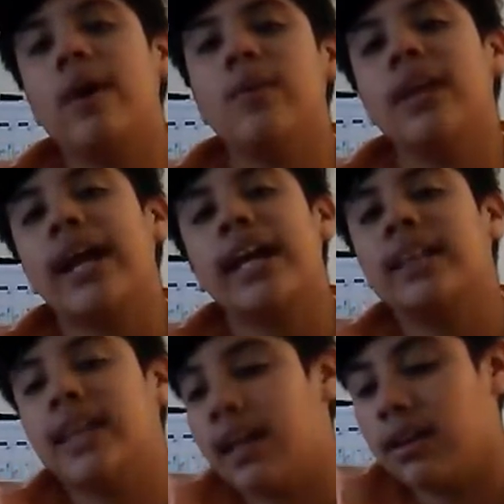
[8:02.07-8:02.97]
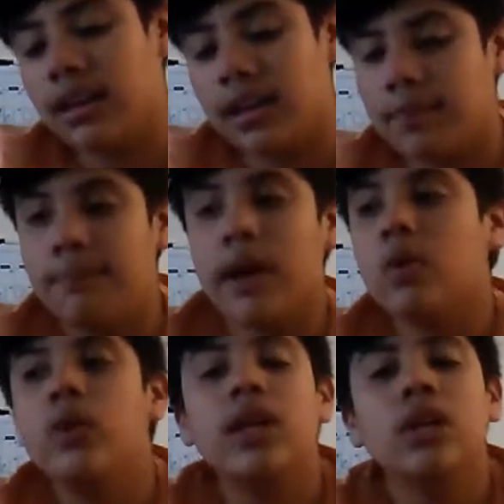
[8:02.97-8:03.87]
why would I get that? Like
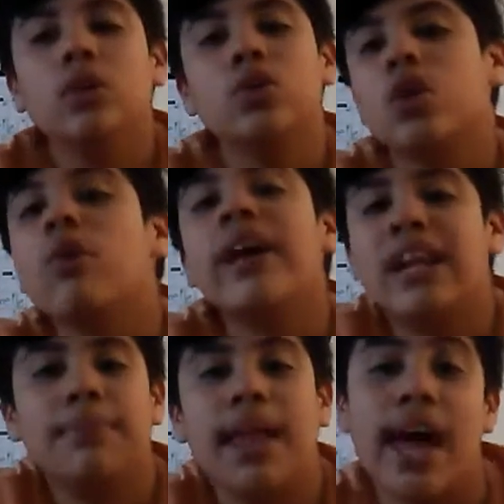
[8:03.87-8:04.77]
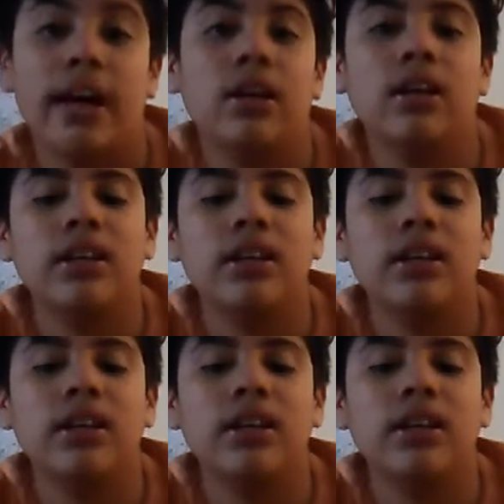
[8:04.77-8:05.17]
my Wii U is already black,